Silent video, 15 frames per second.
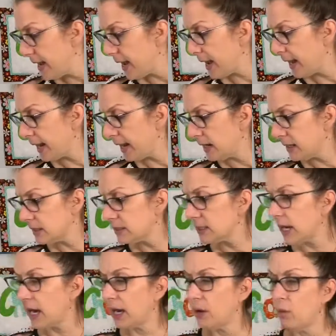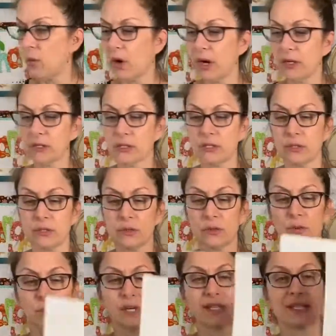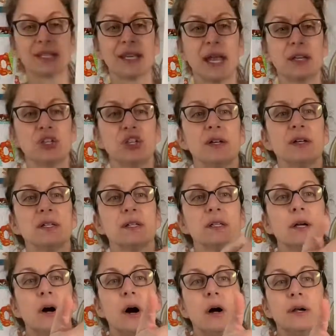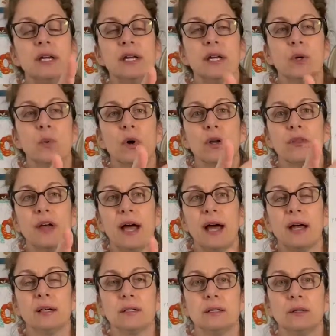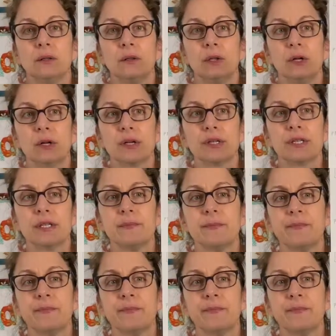and I want to sketch it on here where that looks.